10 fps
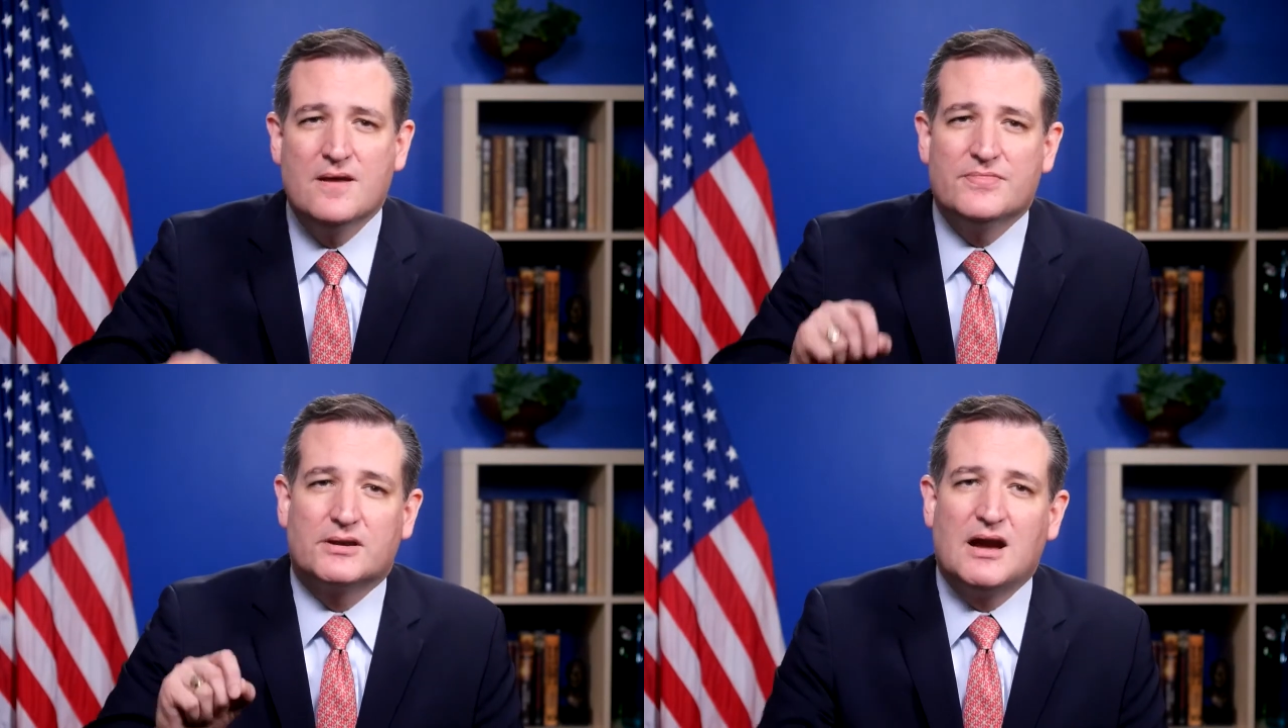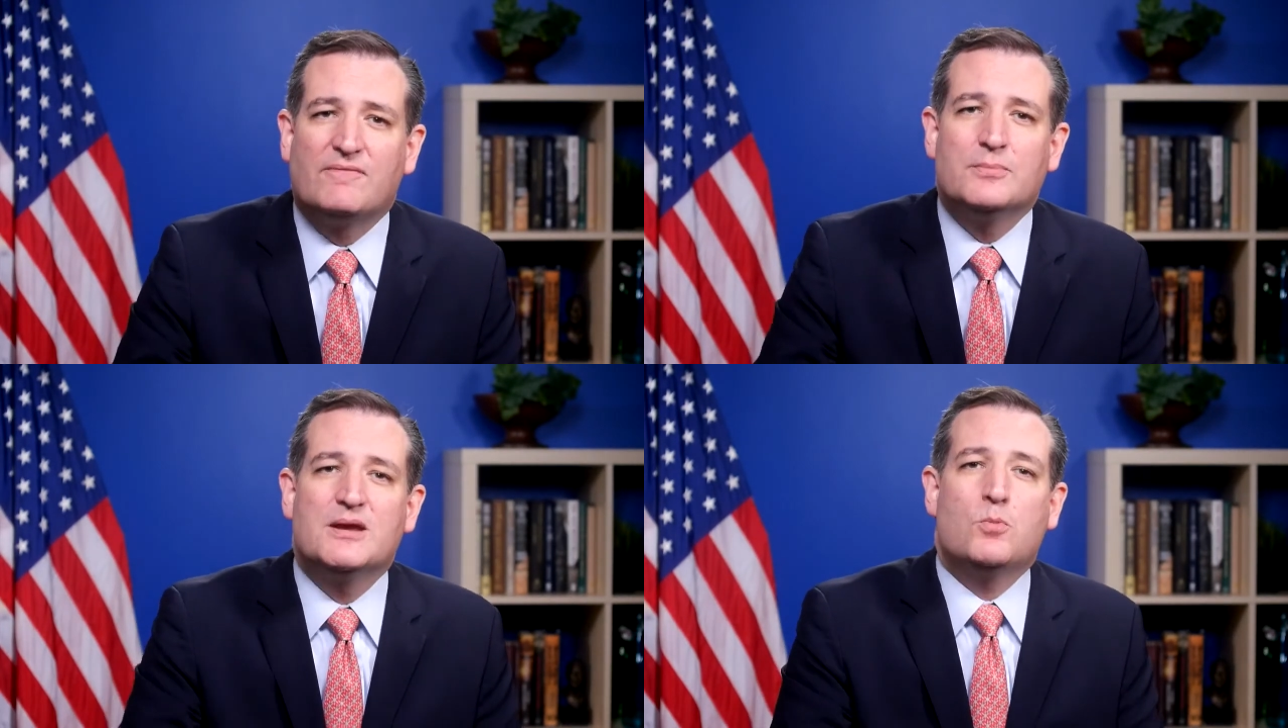the
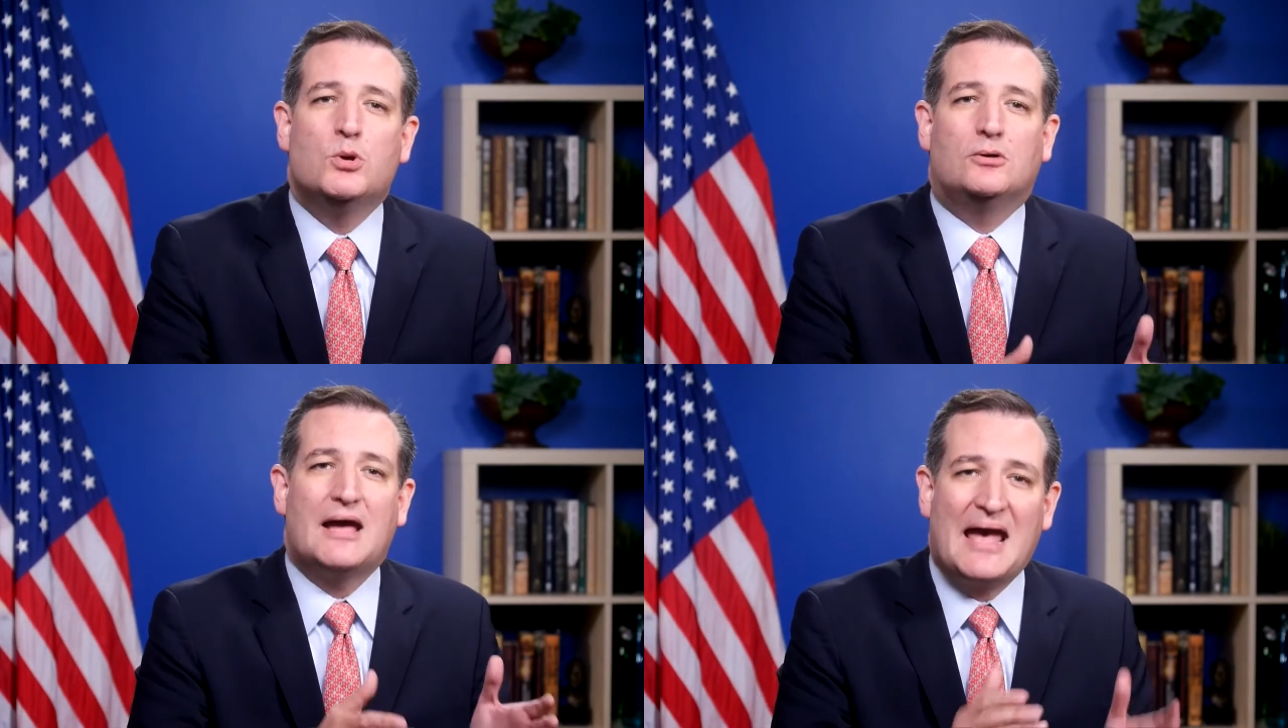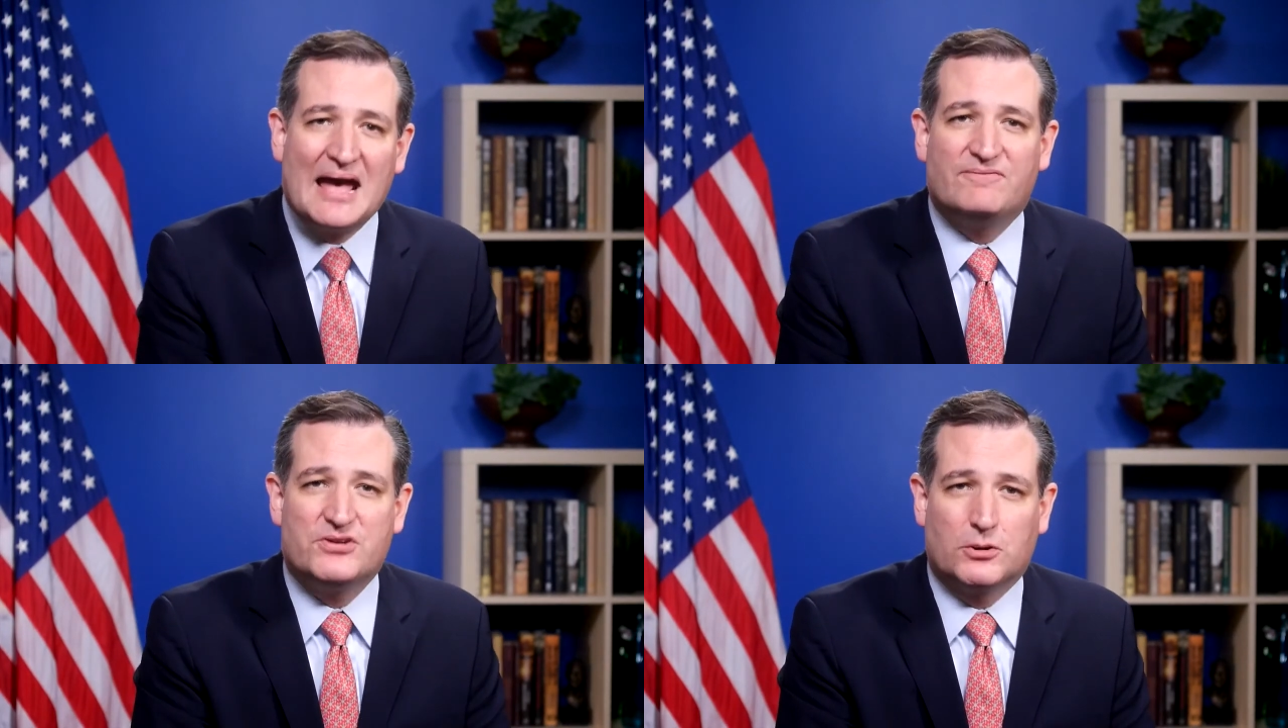government will
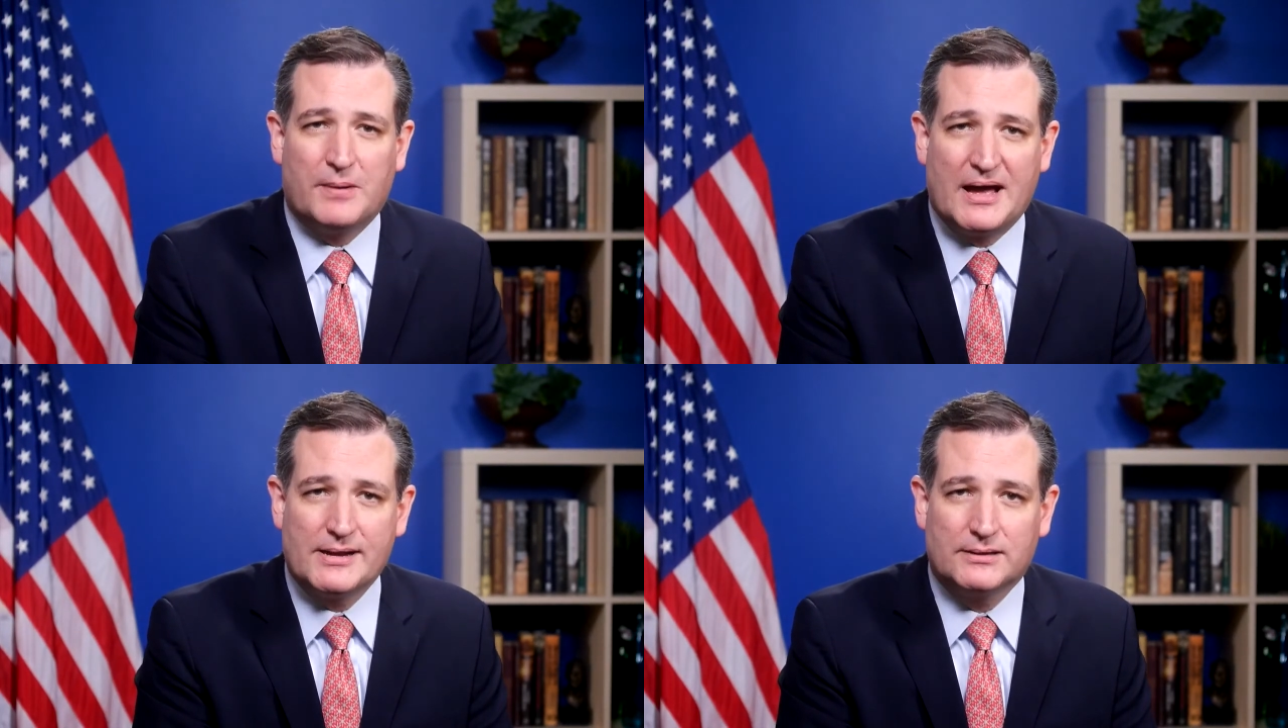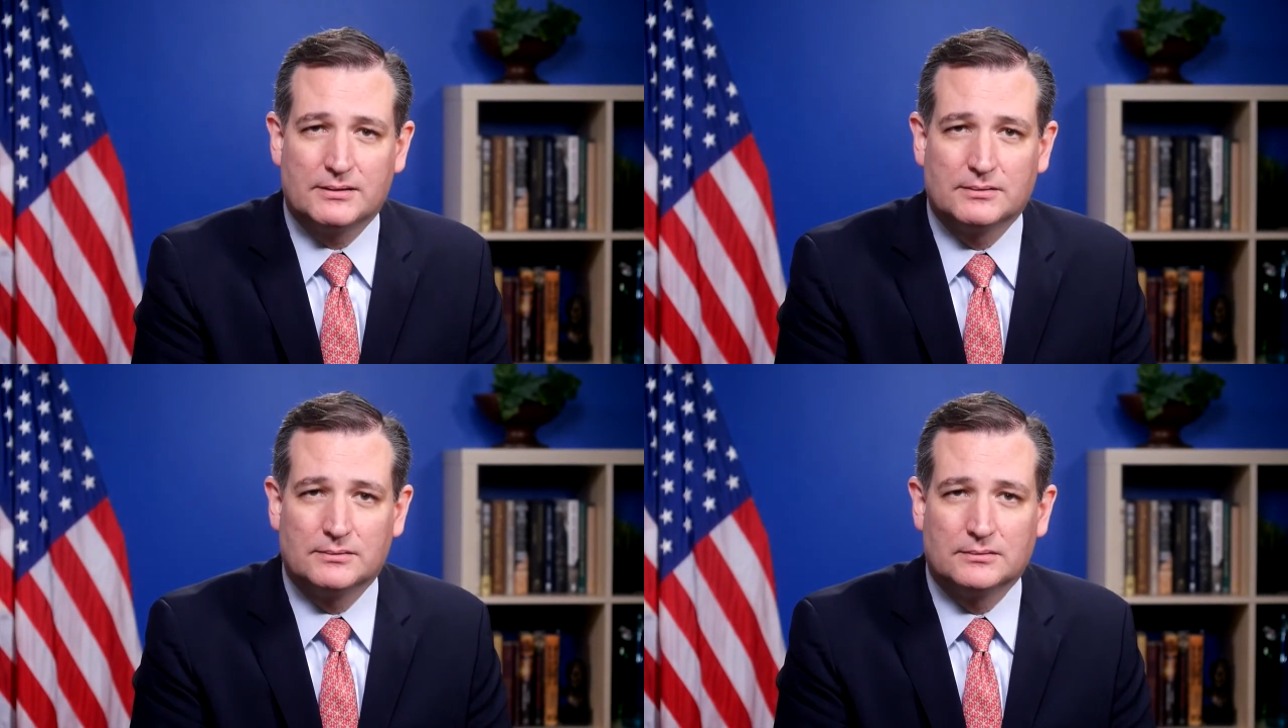have your back.
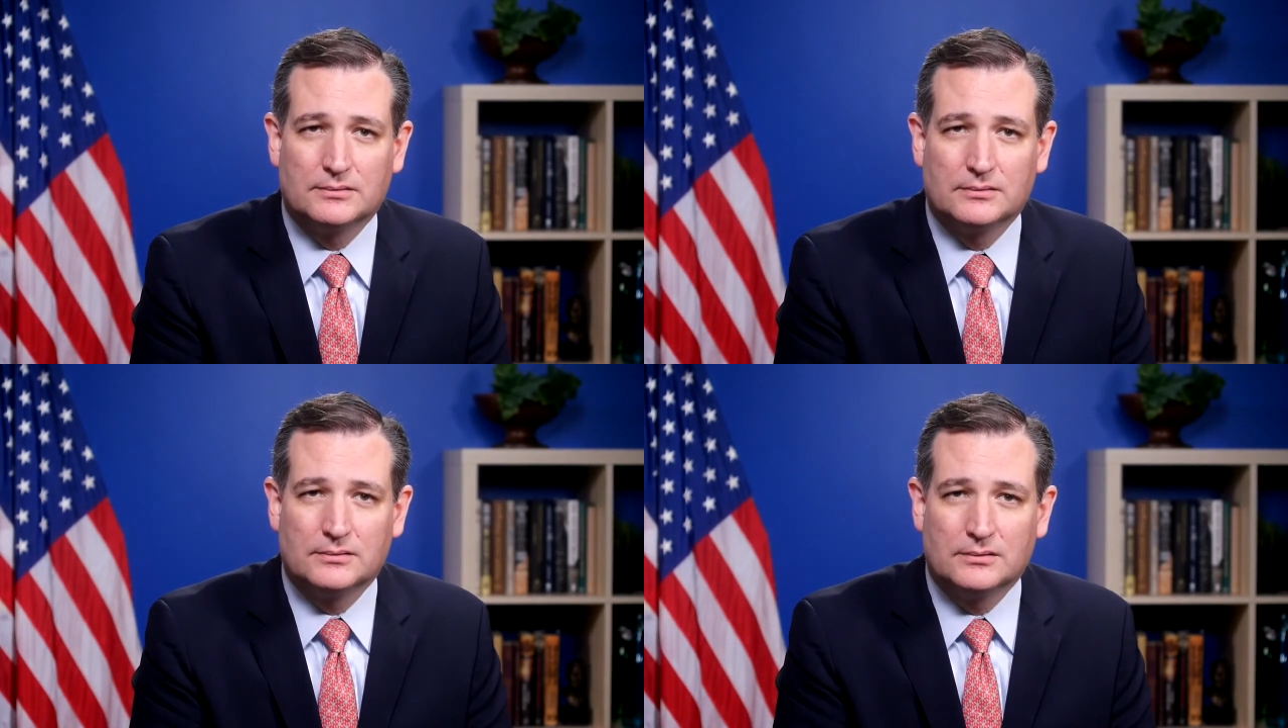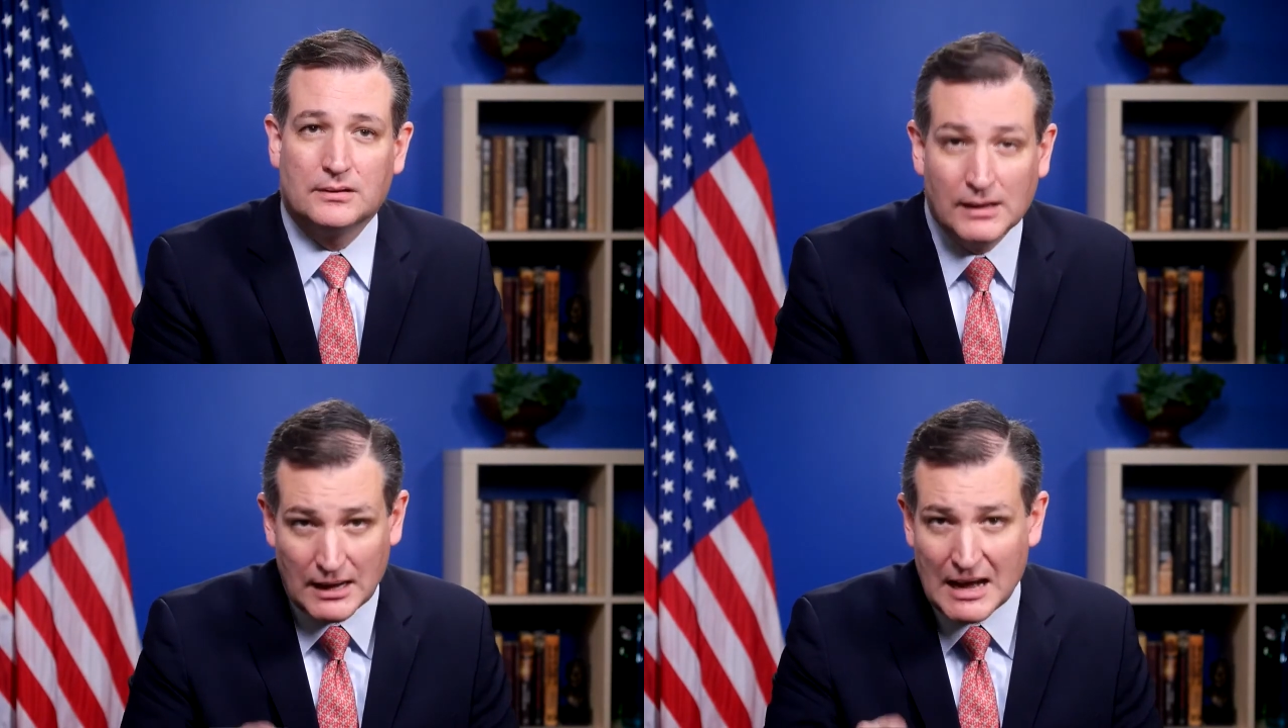
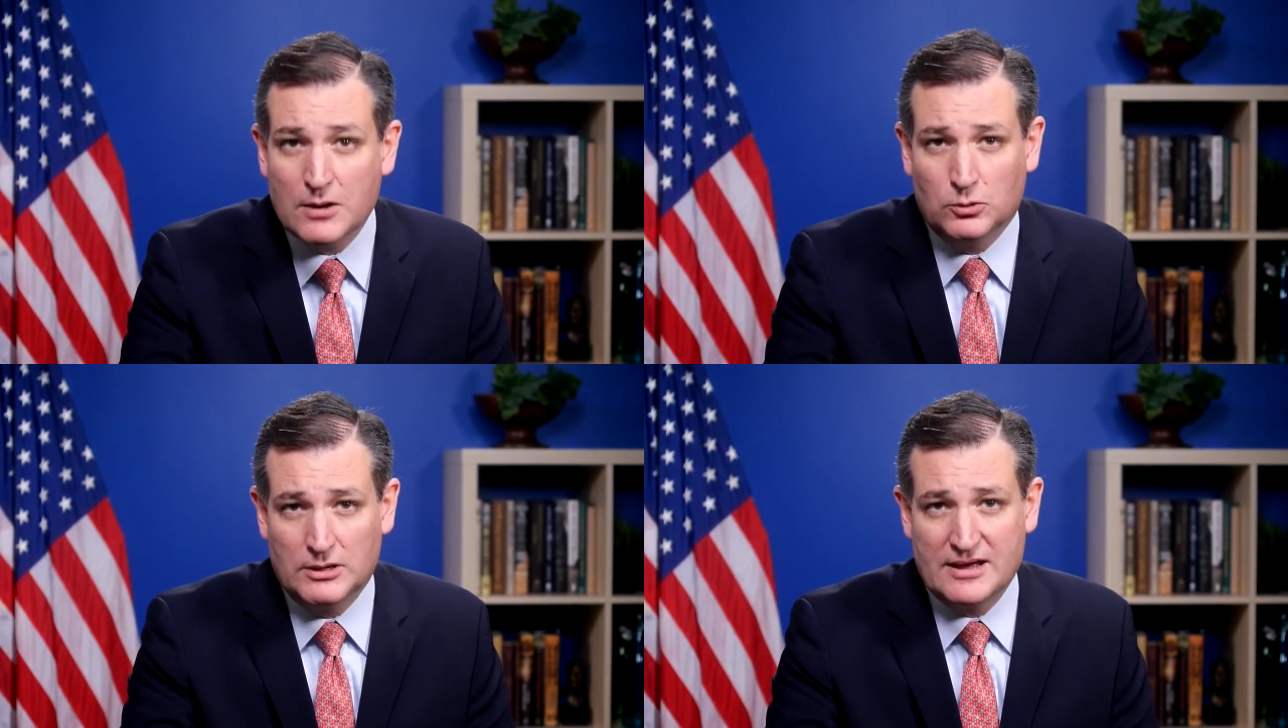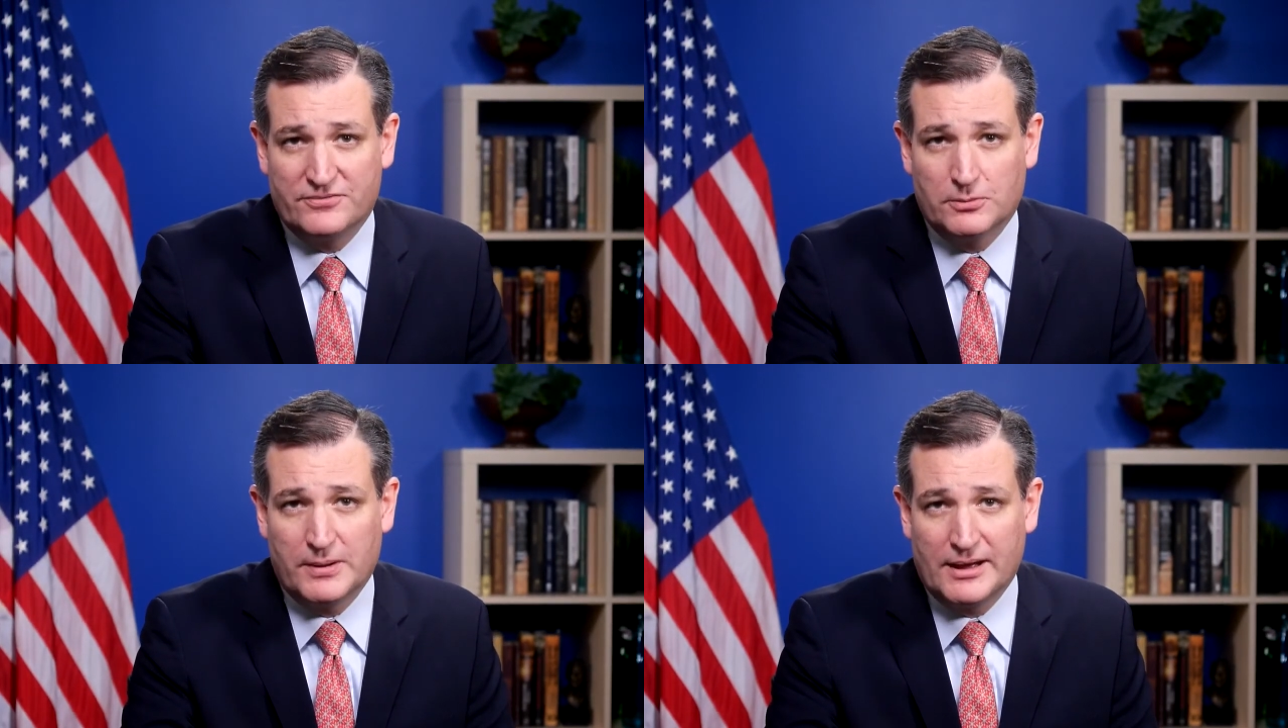I will have
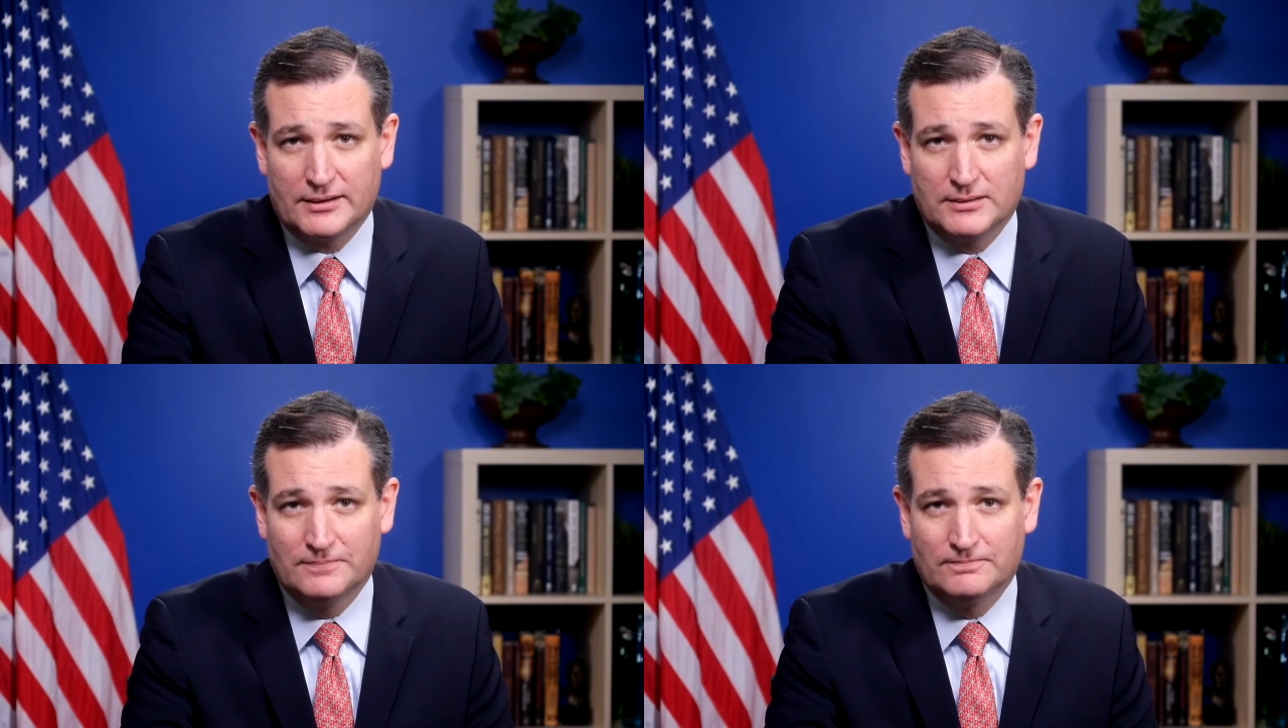your back.